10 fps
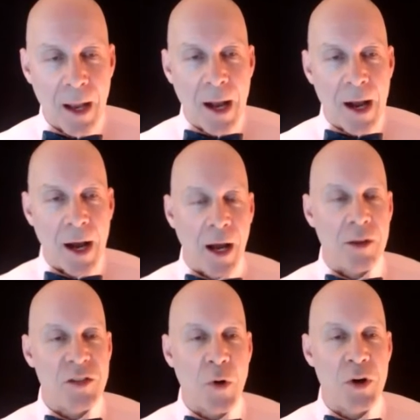As
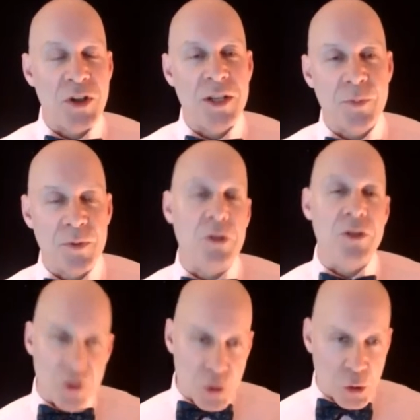far as
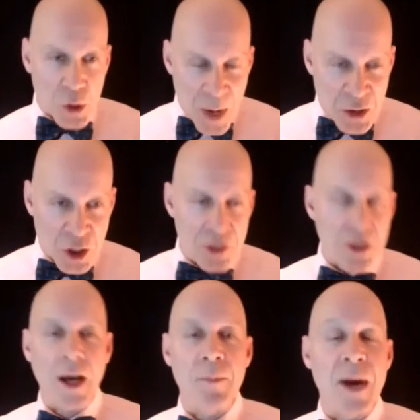Judah mentioned,
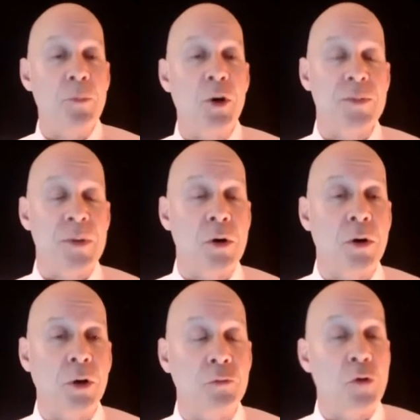my book's been
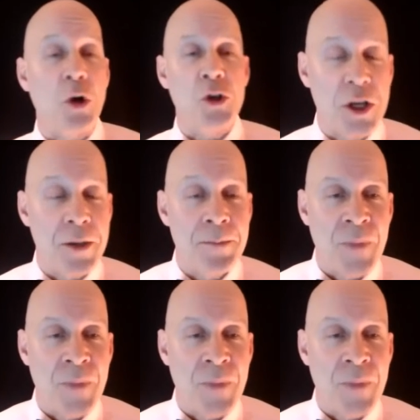called Raunchy.